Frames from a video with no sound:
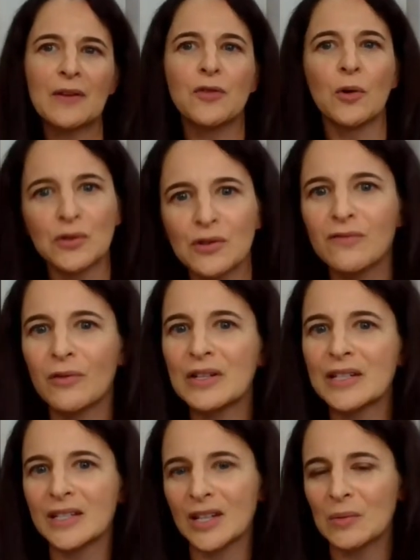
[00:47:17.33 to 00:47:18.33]
like those are
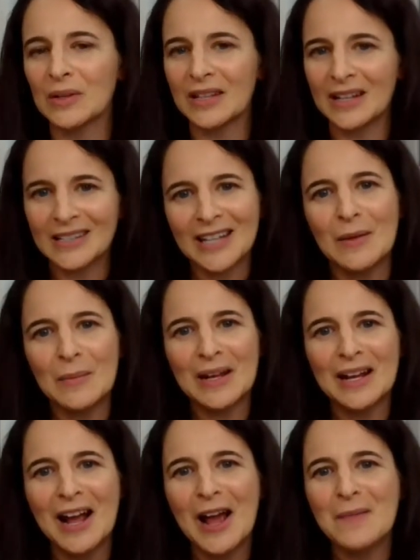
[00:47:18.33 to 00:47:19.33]
voices that really excite
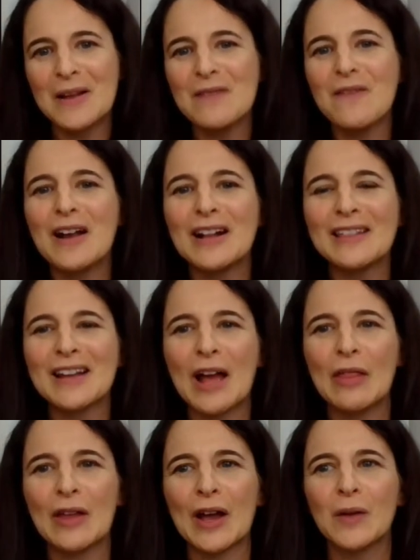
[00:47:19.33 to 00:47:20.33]
me. I mean, if anything,
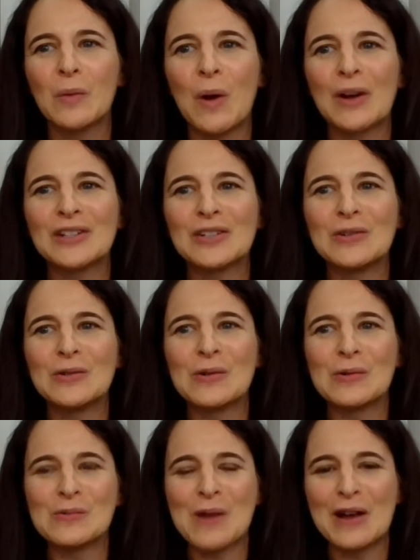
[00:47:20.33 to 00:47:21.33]
I think I'd want
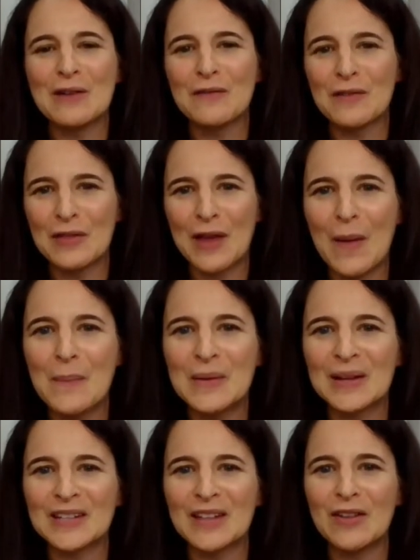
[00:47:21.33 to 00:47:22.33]
to write for them
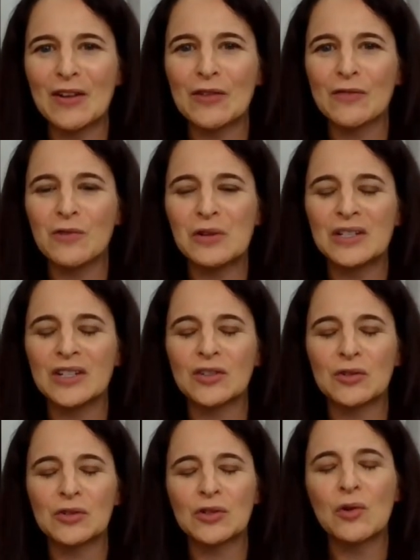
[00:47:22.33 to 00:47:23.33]
because I think their
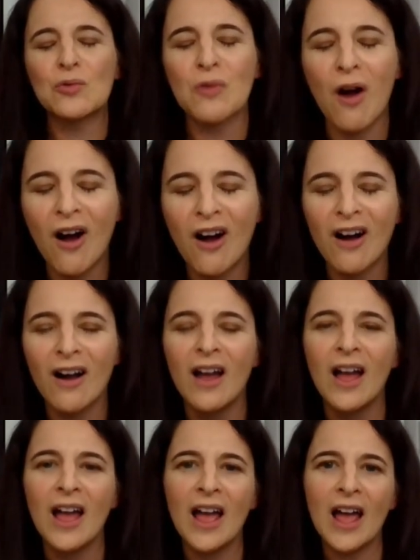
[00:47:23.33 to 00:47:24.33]
voices are so raw
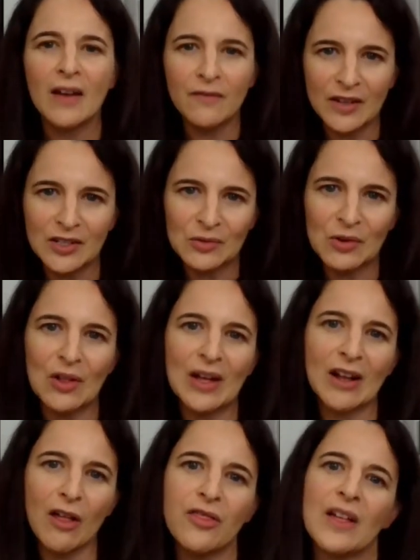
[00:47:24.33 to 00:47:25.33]
and visceral
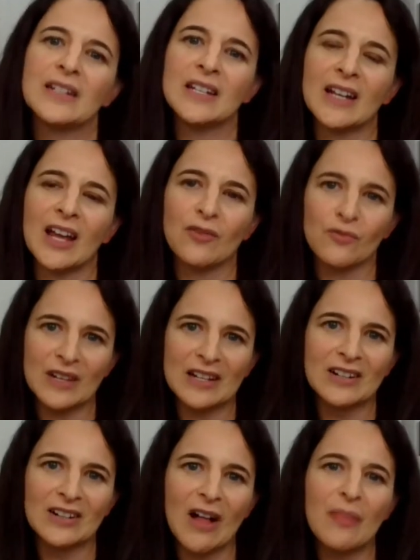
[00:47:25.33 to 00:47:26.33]
and authentic and
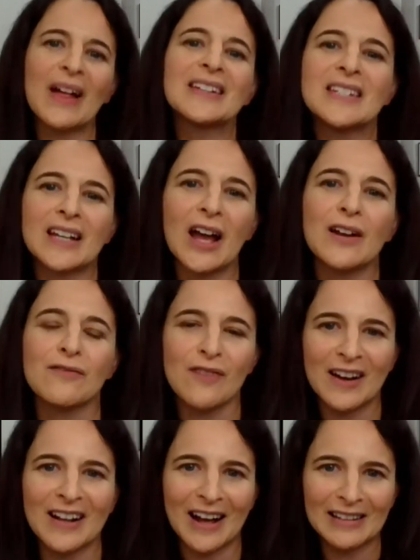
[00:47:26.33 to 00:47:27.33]
real. And that's the kind of
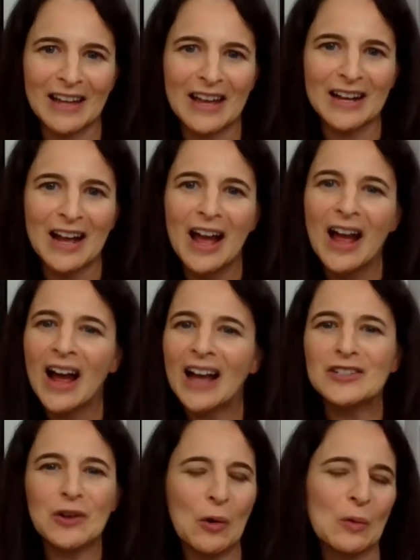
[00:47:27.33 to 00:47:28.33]
writing I like.
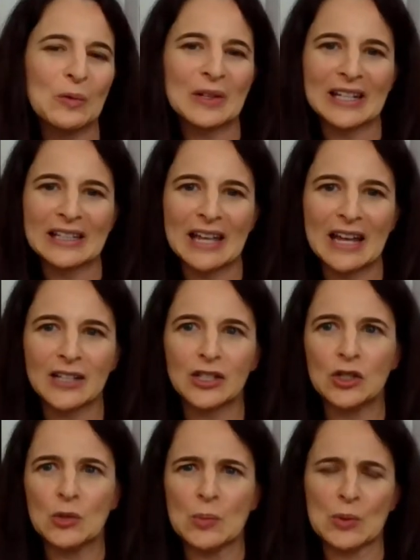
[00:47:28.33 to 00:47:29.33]
I don't really like
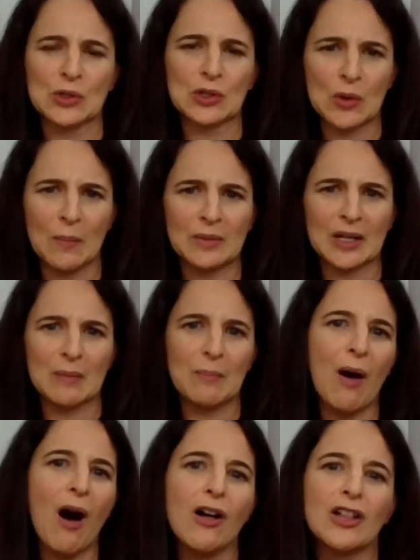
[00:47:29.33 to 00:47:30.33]
super scripted,
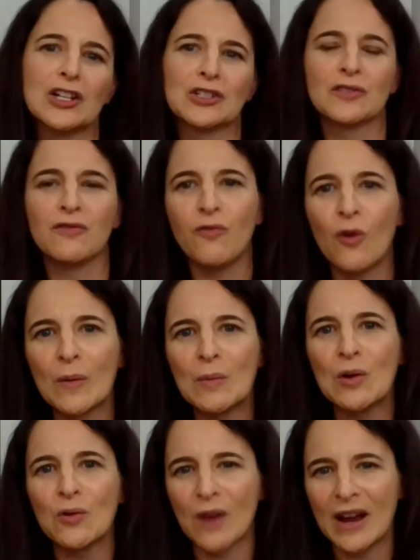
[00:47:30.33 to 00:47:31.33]
polished,
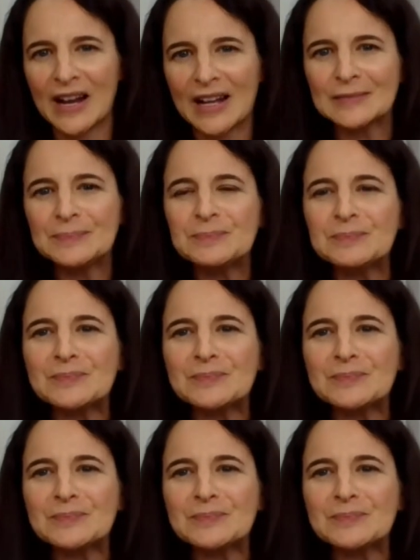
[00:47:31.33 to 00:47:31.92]
formal writing,